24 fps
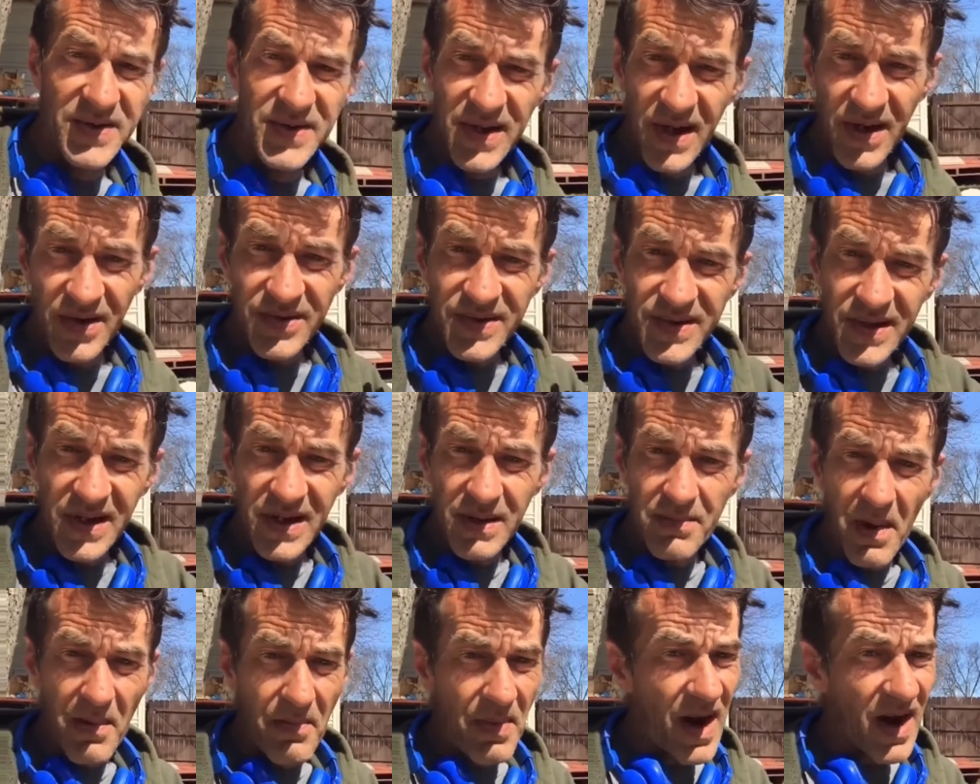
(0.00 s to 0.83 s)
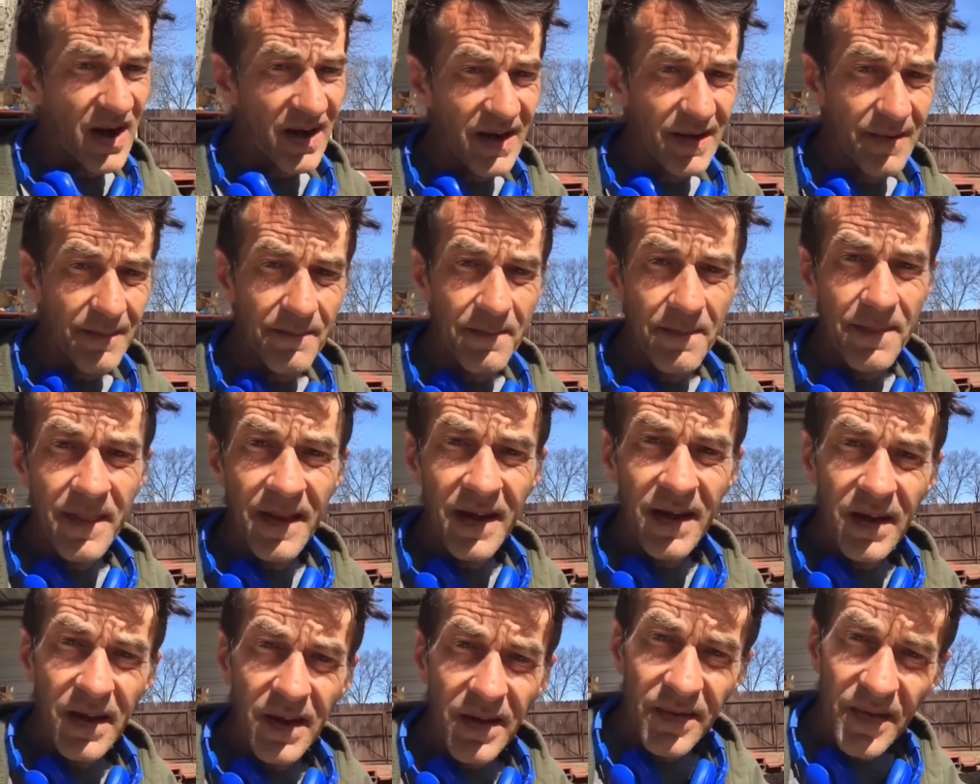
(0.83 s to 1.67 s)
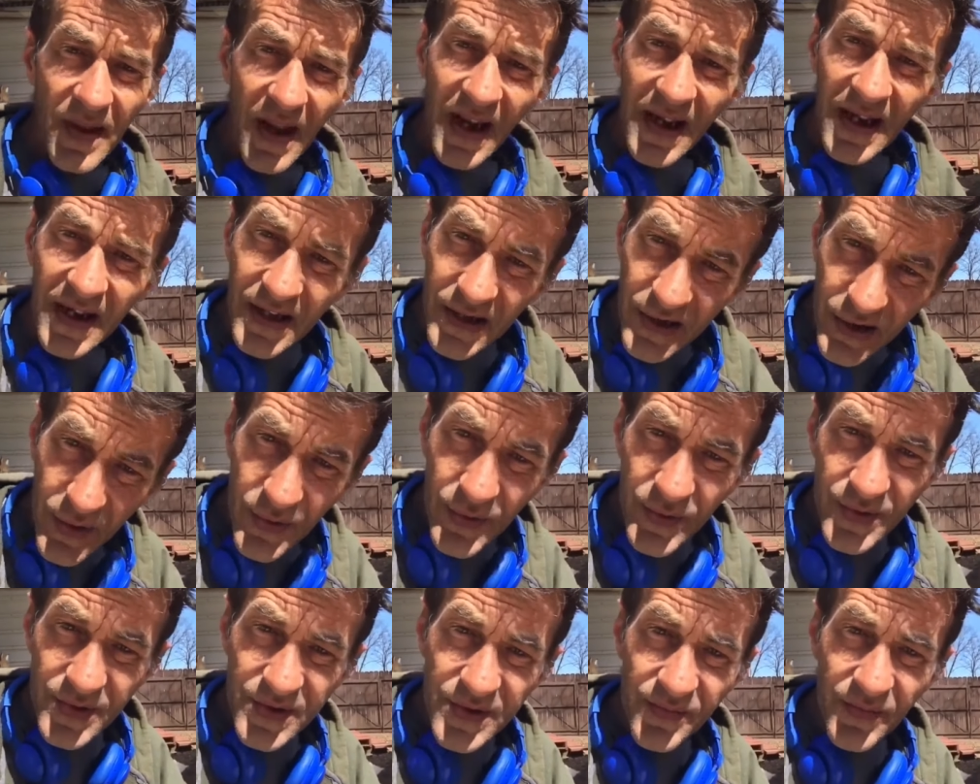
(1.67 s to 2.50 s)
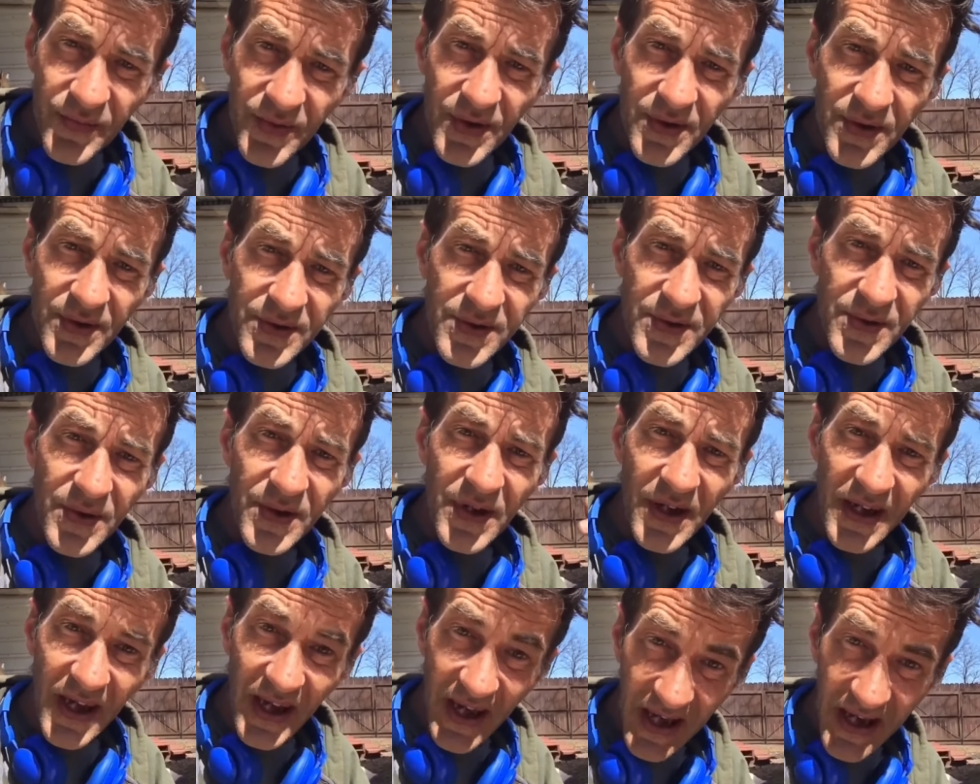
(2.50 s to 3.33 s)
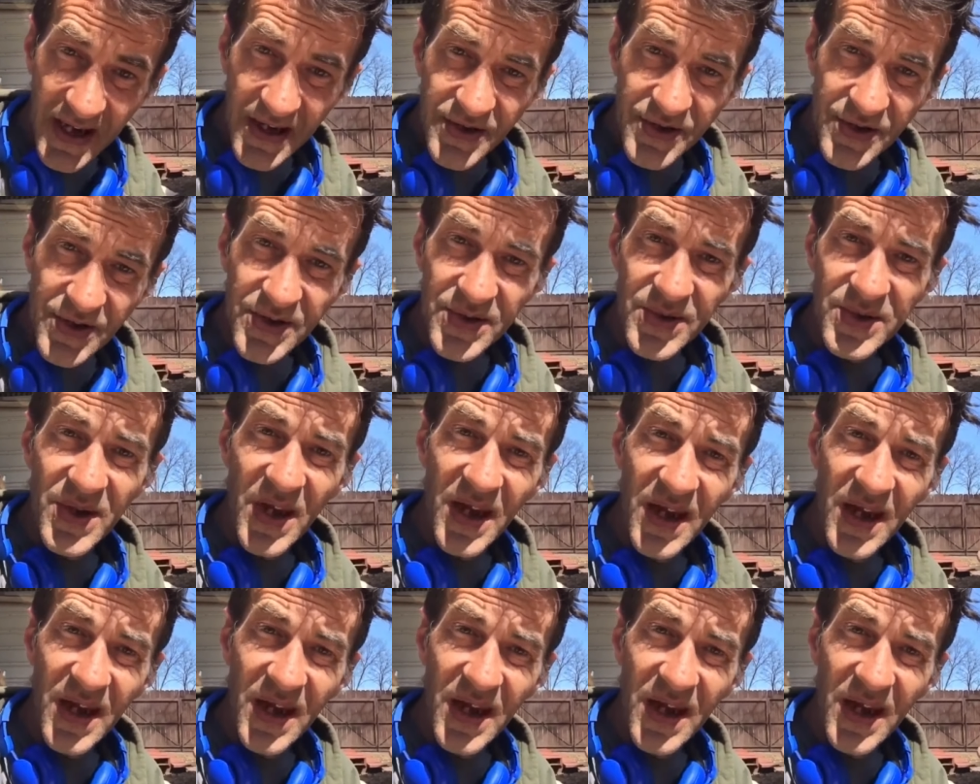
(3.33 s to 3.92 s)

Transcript: you know, sitting in my pocket that I can use for certain occasions.